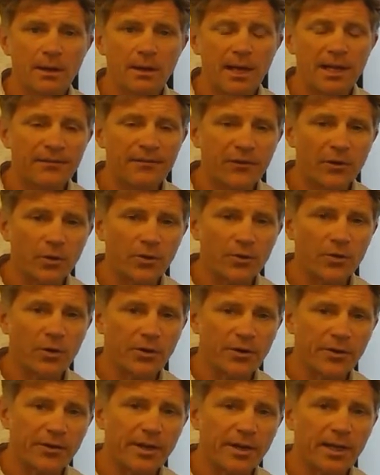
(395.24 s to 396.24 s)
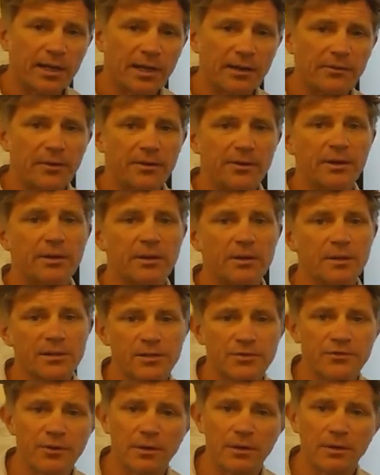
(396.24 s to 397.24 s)
And if you're not at that level, then you're going to
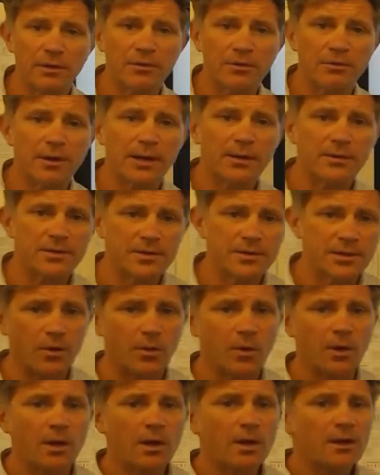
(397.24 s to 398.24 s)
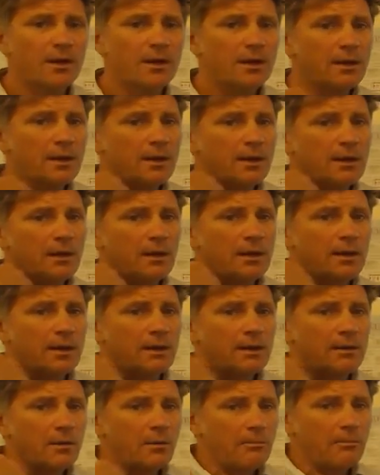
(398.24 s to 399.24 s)
struggle throughout. So
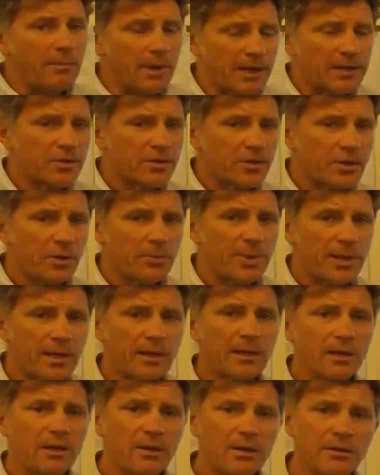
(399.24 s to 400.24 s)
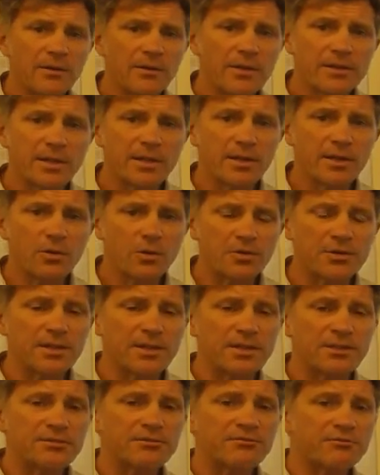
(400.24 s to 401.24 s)
make sure you're picking a university course
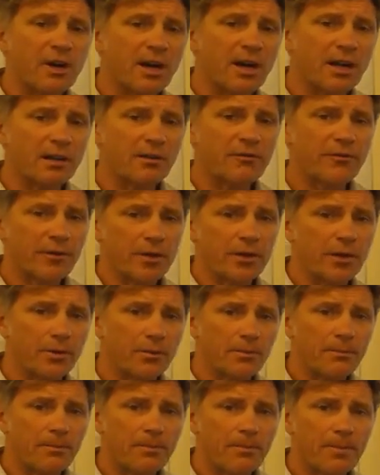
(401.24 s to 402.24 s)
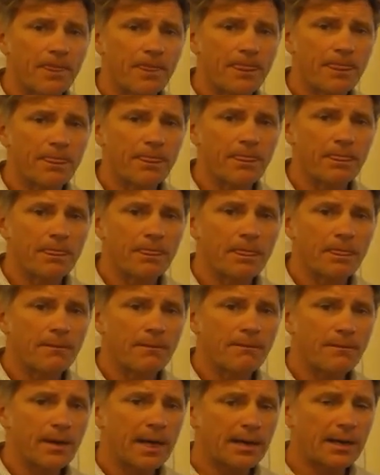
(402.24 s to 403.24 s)
that's right for you.
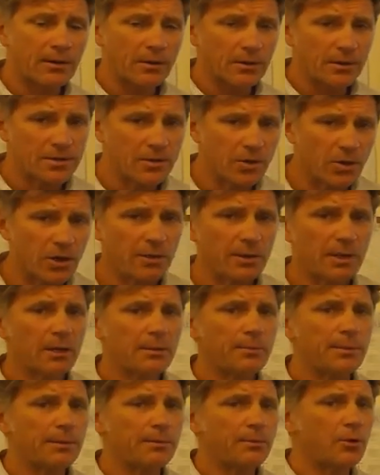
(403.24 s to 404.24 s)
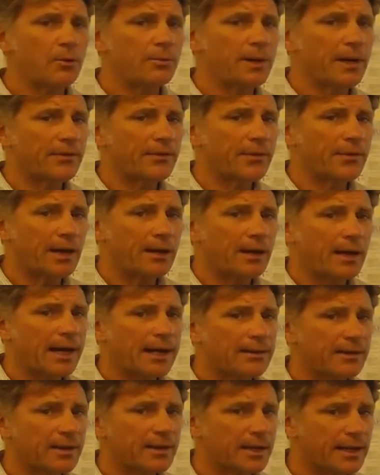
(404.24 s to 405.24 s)
And I'm going to talk a little bit more about that
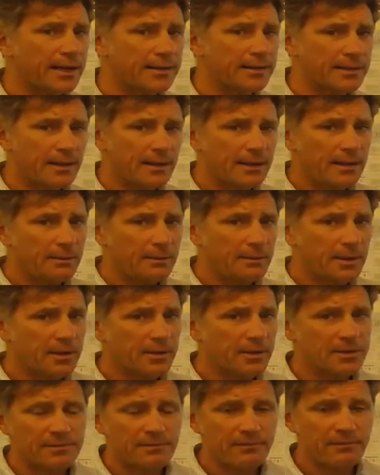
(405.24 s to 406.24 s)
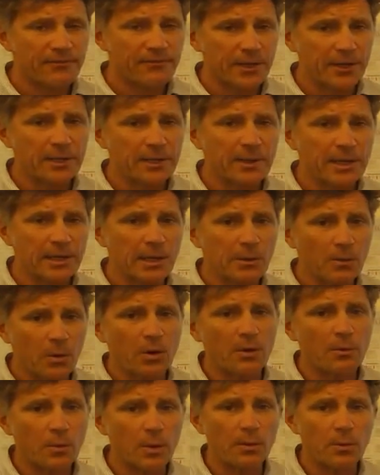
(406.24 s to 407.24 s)
at the end, because fundamentally
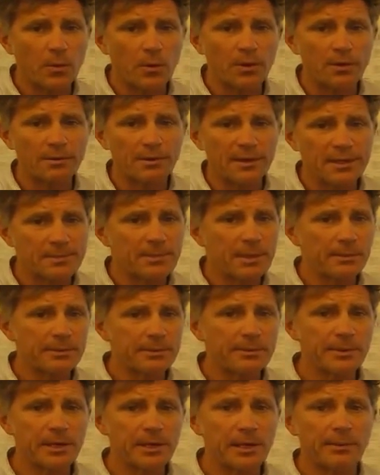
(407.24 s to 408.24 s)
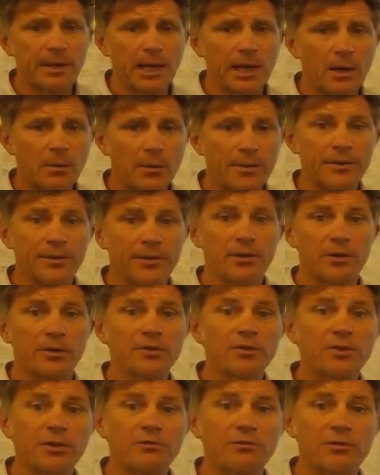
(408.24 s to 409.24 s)
what we want is people to be coming out with
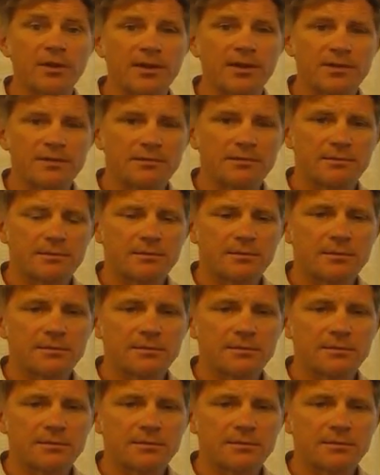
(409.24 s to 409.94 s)
good degrees